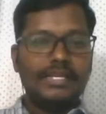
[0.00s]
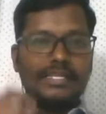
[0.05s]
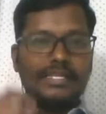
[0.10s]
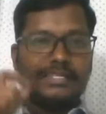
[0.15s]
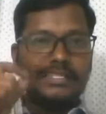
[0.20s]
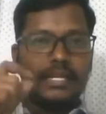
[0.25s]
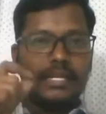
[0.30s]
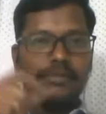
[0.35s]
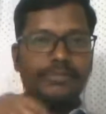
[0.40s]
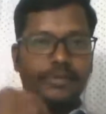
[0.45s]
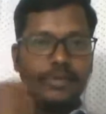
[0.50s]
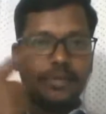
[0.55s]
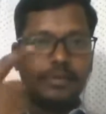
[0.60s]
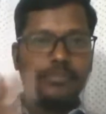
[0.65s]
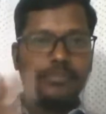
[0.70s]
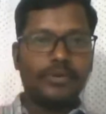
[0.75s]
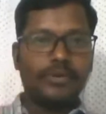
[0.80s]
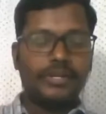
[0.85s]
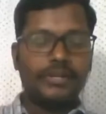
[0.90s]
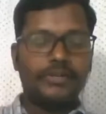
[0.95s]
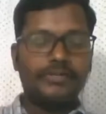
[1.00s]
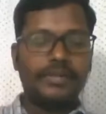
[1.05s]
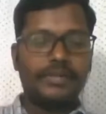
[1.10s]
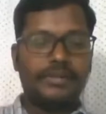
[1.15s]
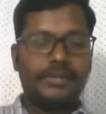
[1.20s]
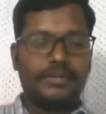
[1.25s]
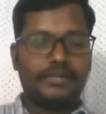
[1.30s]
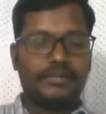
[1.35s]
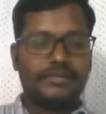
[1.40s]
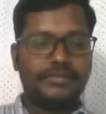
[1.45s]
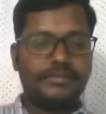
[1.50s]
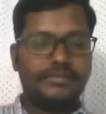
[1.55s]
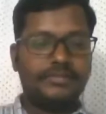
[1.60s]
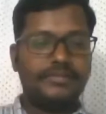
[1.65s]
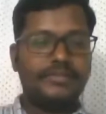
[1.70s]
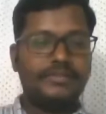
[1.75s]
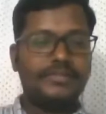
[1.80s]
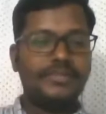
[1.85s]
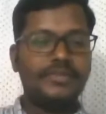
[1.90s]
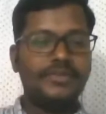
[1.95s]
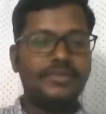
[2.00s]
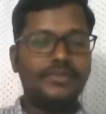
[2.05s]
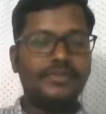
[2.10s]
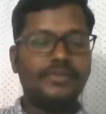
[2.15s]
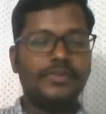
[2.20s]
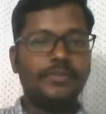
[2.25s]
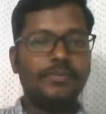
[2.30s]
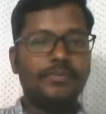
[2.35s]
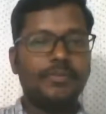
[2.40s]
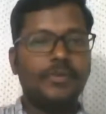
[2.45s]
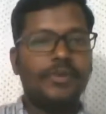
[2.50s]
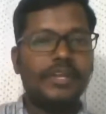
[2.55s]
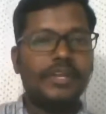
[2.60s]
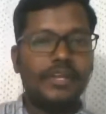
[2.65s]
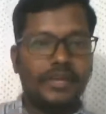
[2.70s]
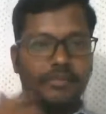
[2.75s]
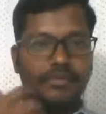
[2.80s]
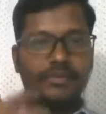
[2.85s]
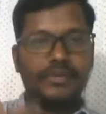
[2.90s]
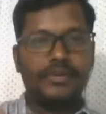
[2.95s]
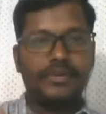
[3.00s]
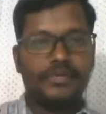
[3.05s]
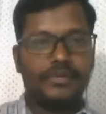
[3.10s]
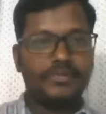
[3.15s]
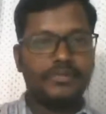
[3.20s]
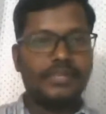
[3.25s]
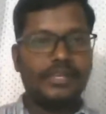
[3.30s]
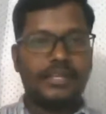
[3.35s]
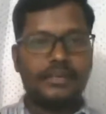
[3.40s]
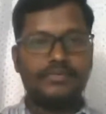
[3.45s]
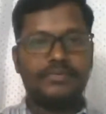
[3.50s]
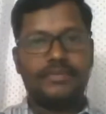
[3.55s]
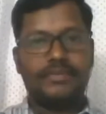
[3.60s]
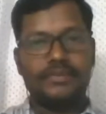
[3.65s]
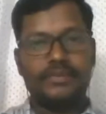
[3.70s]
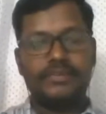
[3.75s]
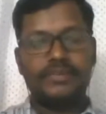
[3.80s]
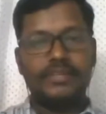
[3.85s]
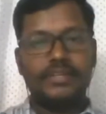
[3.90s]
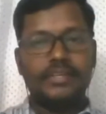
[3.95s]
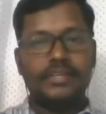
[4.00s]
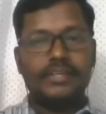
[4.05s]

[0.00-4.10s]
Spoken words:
Self-report inventories. So you reporting about yourself, or